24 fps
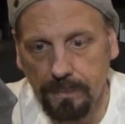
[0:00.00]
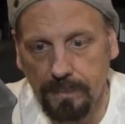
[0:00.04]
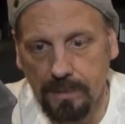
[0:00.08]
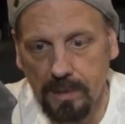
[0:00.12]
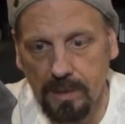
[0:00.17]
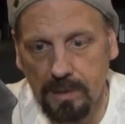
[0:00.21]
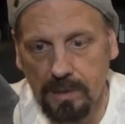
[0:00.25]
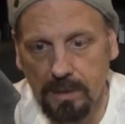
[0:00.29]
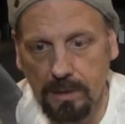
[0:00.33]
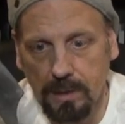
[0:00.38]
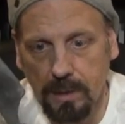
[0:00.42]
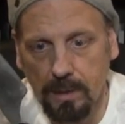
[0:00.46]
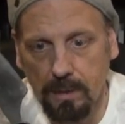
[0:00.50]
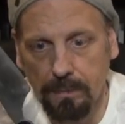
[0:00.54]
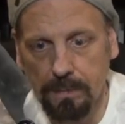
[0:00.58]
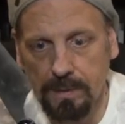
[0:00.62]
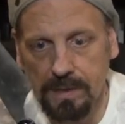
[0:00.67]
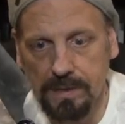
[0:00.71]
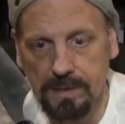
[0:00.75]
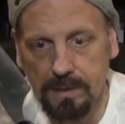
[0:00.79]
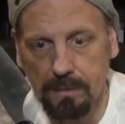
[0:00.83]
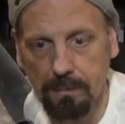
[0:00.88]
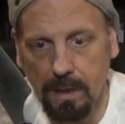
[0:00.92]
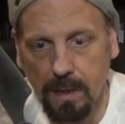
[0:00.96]
This little
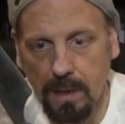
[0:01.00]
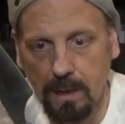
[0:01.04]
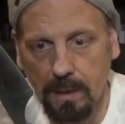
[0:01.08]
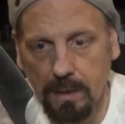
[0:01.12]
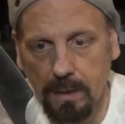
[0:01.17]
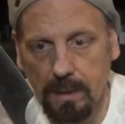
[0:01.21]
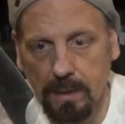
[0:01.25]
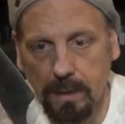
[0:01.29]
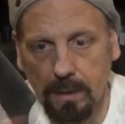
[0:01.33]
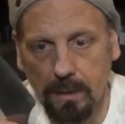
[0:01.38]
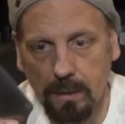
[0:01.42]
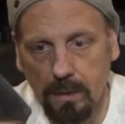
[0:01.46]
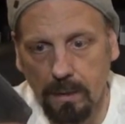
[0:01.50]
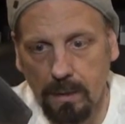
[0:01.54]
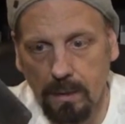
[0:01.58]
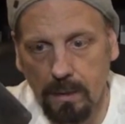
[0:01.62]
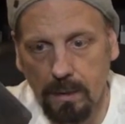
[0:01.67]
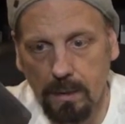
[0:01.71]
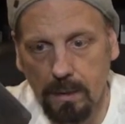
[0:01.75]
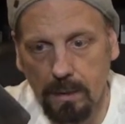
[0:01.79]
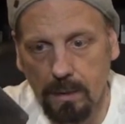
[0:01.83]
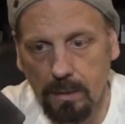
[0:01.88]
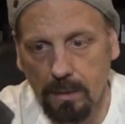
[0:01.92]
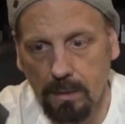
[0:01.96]
piece of metal here,
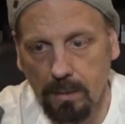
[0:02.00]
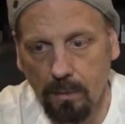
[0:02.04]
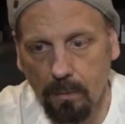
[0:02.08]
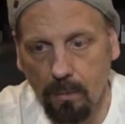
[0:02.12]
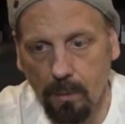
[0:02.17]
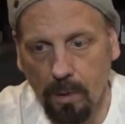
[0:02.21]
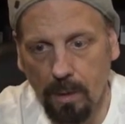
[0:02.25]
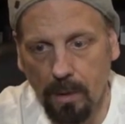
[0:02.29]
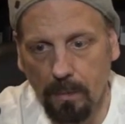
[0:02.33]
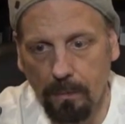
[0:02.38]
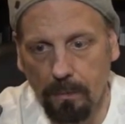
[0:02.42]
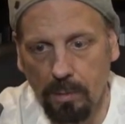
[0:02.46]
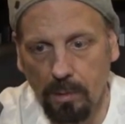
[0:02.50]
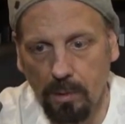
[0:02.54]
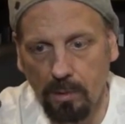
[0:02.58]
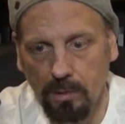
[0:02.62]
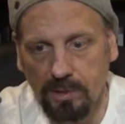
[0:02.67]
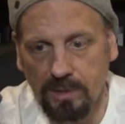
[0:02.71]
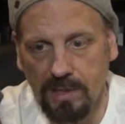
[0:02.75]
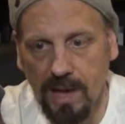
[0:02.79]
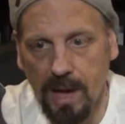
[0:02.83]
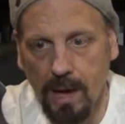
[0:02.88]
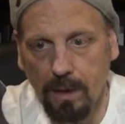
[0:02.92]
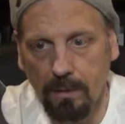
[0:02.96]
when it
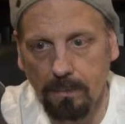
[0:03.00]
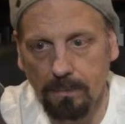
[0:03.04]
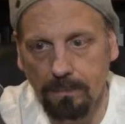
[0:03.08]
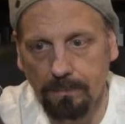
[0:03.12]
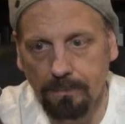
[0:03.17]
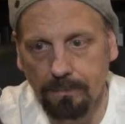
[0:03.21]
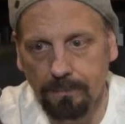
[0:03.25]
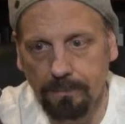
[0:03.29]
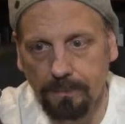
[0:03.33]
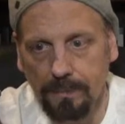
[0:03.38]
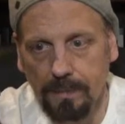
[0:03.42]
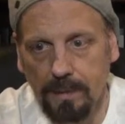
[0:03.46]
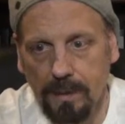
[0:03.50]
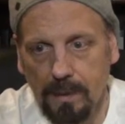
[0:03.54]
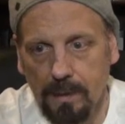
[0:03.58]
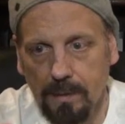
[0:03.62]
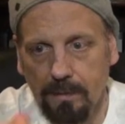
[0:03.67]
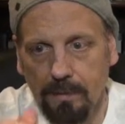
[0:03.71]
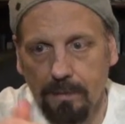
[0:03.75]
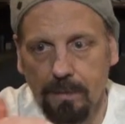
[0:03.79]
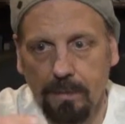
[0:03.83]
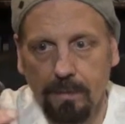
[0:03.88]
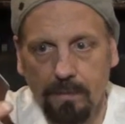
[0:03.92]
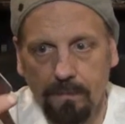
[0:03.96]
pulls out,
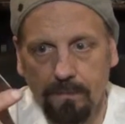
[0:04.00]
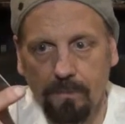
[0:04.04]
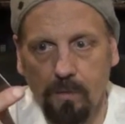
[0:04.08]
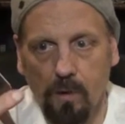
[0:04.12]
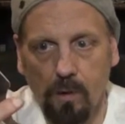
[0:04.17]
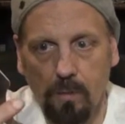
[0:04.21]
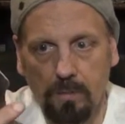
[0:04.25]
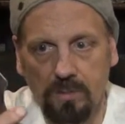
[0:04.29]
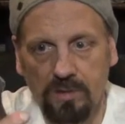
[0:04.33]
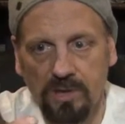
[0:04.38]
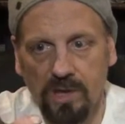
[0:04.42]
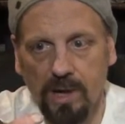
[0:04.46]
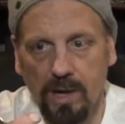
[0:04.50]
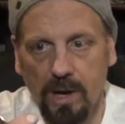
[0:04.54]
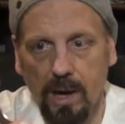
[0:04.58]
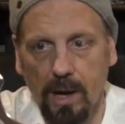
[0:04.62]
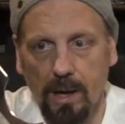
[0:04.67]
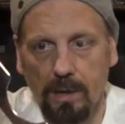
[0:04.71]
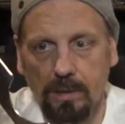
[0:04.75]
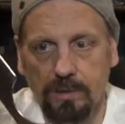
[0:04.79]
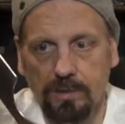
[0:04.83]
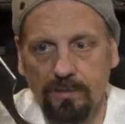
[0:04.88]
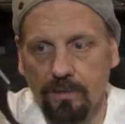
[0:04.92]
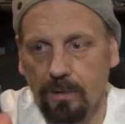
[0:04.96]
forms the
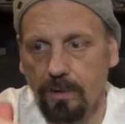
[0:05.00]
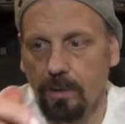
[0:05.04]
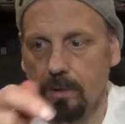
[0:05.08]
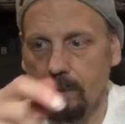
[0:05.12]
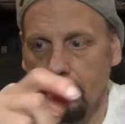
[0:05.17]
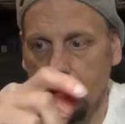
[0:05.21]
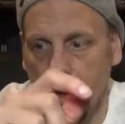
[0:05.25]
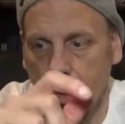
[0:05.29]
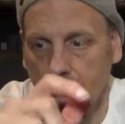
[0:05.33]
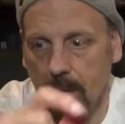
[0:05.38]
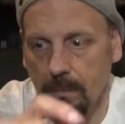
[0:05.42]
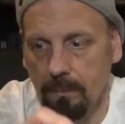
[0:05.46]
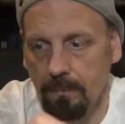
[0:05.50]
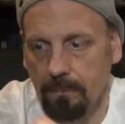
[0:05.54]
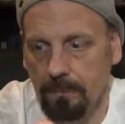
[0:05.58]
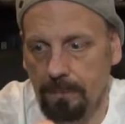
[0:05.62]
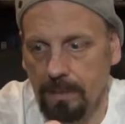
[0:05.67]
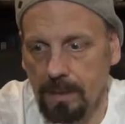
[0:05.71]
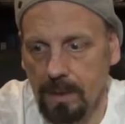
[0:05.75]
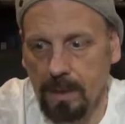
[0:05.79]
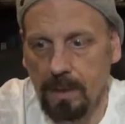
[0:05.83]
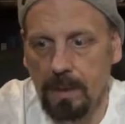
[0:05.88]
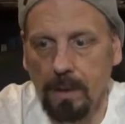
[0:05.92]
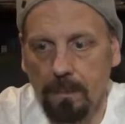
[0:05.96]
arch for your arm.
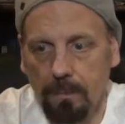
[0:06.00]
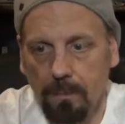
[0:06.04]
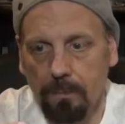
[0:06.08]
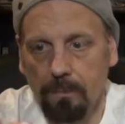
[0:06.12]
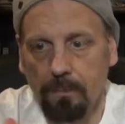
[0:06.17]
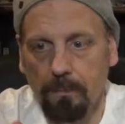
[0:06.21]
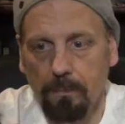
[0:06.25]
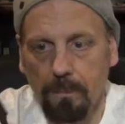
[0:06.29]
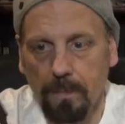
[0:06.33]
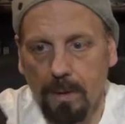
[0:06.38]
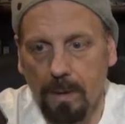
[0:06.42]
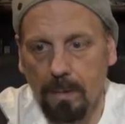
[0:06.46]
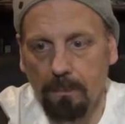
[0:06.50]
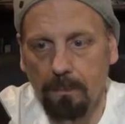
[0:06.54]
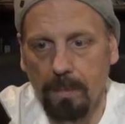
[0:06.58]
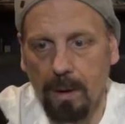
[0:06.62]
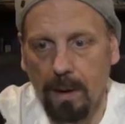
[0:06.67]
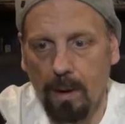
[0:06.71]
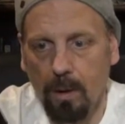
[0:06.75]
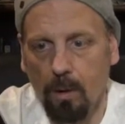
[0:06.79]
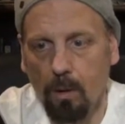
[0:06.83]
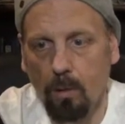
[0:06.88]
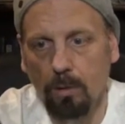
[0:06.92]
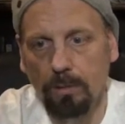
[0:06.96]

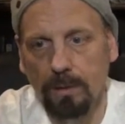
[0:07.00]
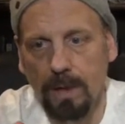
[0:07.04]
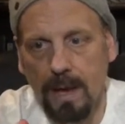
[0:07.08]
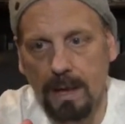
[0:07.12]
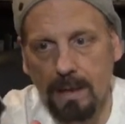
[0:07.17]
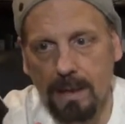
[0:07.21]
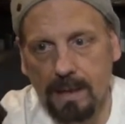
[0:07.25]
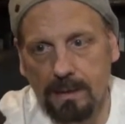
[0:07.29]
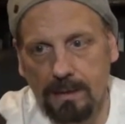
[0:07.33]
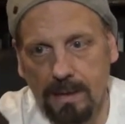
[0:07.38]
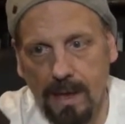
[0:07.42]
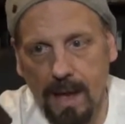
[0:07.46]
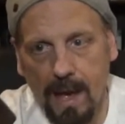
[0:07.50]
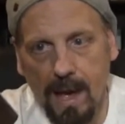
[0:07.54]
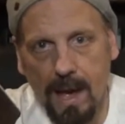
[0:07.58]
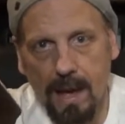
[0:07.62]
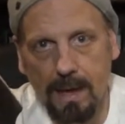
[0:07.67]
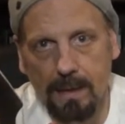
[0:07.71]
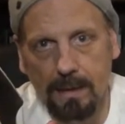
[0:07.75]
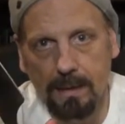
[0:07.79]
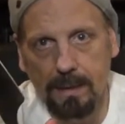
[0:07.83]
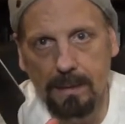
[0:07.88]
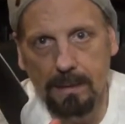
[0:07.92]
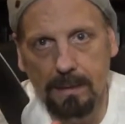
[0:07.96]
By holding that like
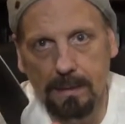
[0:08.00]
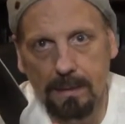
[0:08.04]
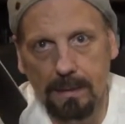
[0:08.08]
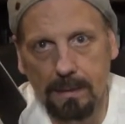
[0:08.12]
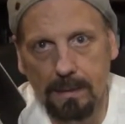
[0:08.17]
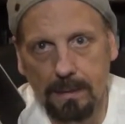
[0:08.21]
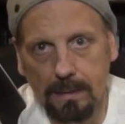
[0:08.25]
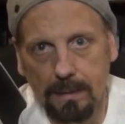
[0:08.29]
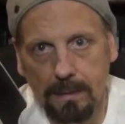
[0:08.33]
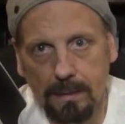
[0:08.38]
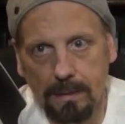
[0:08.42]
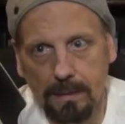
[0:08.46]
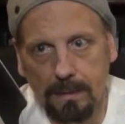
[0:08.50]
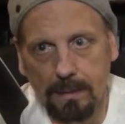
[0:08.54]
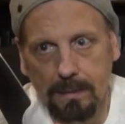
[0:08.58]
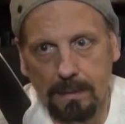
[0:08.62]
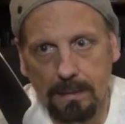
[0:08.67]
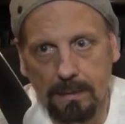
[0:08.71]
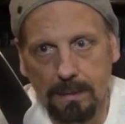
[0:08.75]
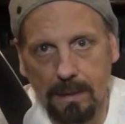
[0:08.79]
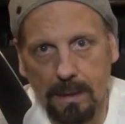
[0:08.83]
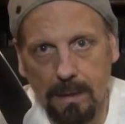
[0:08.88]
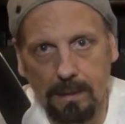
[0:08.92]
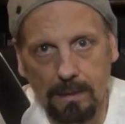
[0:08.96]
that,
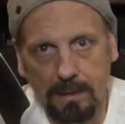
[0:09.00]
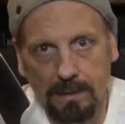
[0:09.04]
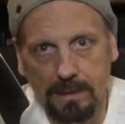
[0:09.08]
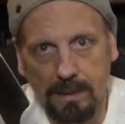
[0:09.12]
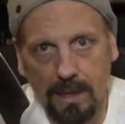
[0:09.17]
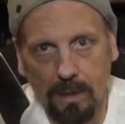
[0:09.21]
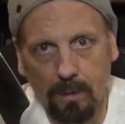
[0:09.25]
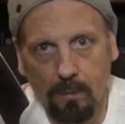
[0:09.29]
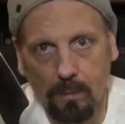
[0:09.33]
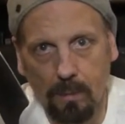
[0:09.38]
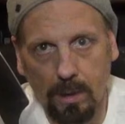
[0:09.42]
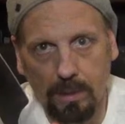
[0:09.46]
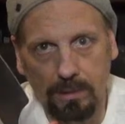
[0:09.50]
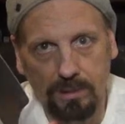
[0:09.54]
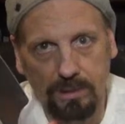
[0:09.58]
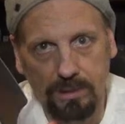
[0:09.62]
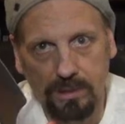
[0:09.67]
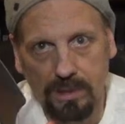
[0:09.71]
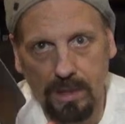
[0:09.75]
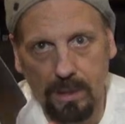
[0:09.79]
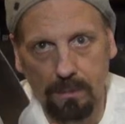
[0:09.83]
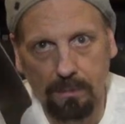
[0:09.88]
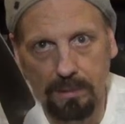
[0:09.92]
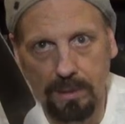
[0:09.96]
it looks like one
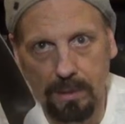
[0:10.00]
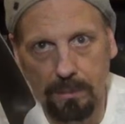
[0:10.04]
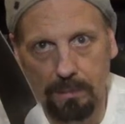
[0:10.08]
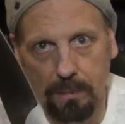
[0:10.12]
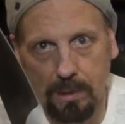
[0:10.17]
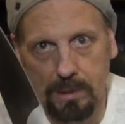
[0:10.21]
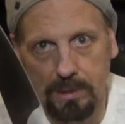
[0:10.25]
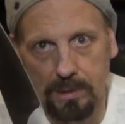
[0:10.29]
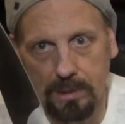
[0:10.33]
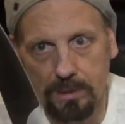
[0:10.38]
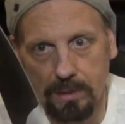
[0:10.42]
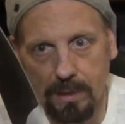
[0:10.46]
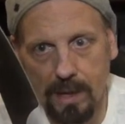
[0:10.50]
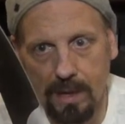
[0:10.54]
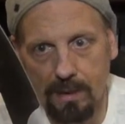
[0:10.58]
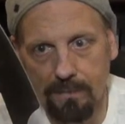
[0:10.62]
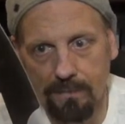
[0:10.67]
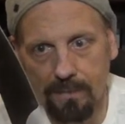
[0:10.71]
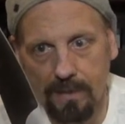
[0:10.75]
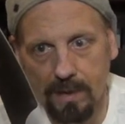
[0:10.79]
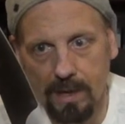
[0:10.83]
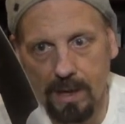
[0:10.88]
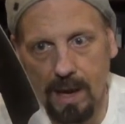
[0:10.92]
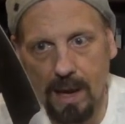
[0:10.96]
just complete butcher
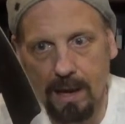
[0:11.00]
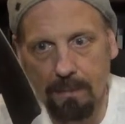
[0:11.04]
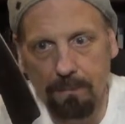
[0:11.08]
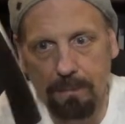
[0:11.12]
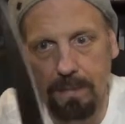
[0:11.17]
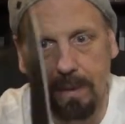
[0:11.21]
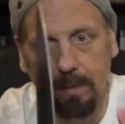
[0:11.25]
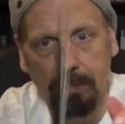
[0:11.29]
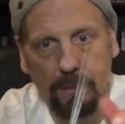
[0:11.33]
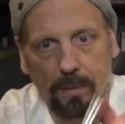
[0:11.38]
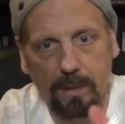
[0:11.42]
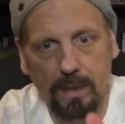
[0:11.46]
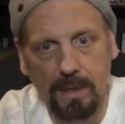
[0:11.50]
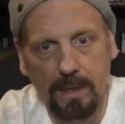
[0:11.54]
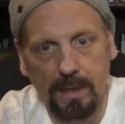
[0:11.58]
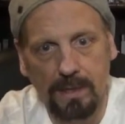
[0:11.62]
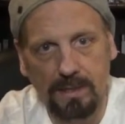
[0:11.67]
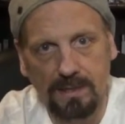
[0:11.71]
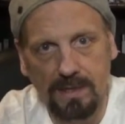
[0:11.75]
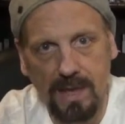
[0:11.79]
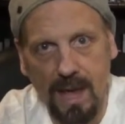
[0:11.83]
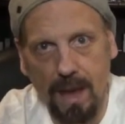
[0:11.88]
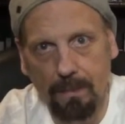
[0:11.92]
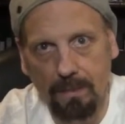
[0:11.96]
knife. And people can
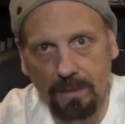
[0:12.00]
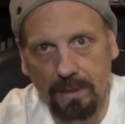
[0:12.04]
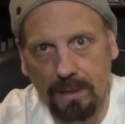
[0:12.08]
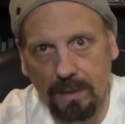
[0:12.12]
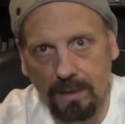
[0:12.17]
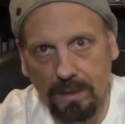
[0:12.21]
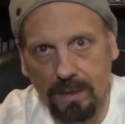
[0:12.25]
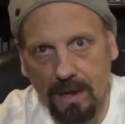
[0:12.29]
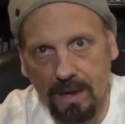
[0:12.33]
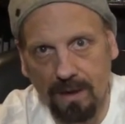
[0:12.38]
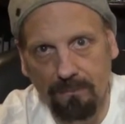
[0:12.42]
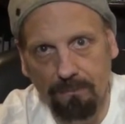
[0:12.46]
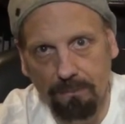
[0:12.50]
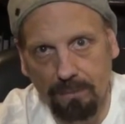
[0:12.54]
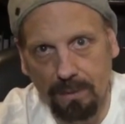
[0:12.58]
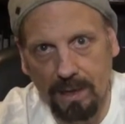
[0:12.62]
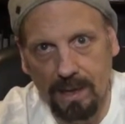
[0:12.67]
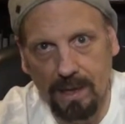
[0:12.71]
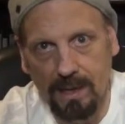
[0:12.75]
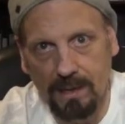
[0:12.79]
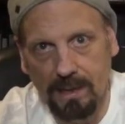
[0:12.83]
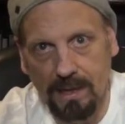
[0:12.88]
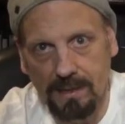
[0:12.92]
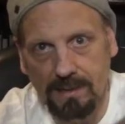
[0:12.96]
examine the knife
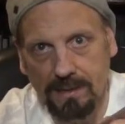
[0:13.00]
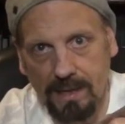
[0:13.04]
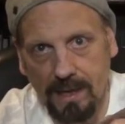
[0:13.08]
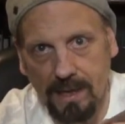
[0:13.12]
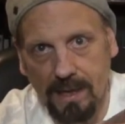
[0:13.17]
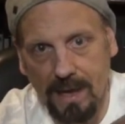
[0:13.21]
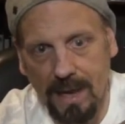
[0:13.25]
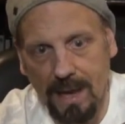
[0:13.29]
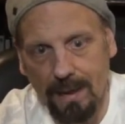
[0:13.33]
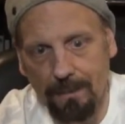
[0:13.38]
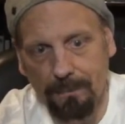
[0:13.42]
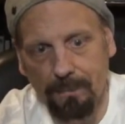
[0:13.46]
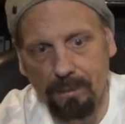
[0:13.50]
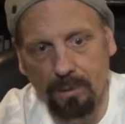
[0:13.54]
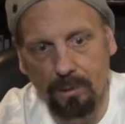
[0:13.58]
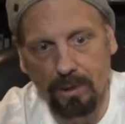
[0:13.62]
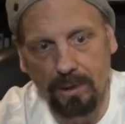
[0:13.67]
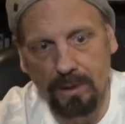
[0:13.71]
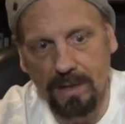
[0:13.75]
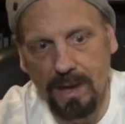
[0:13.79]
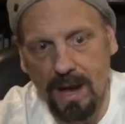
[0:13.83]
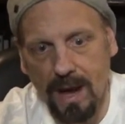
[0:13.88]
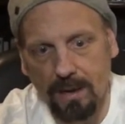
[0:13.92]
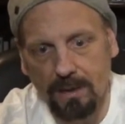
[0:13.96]
blade because they can't
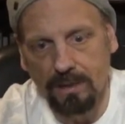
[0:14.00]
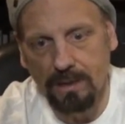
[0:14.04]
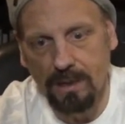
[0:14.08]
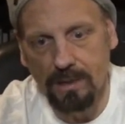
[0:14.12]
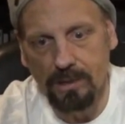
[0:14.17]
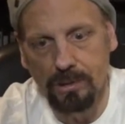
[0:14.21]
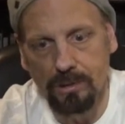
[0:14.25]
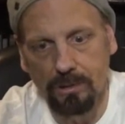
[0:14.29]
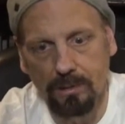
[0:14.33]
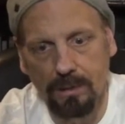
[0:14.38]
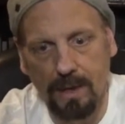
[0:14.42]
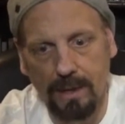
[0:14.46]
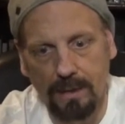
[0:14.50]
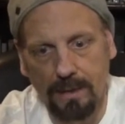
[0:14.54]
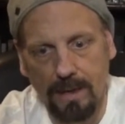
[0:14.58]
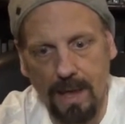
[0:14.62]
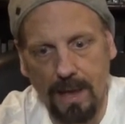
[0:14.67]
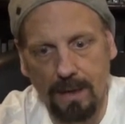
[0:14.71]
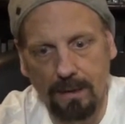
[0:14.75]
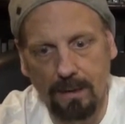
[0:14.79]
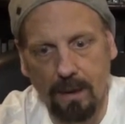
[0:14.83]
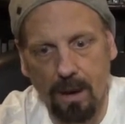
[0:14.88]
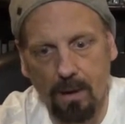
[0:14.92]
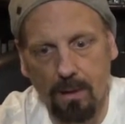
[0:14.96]
pull it out unless you let
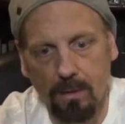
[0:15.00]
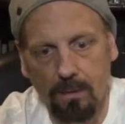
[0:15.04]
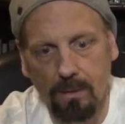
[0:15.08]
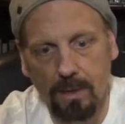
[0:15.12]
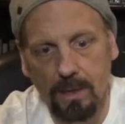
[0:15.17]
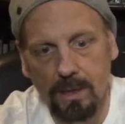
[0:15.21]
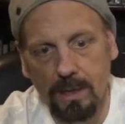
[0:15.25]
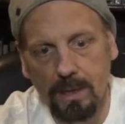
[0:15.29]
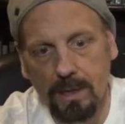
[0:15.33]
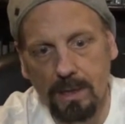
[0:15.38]
that go.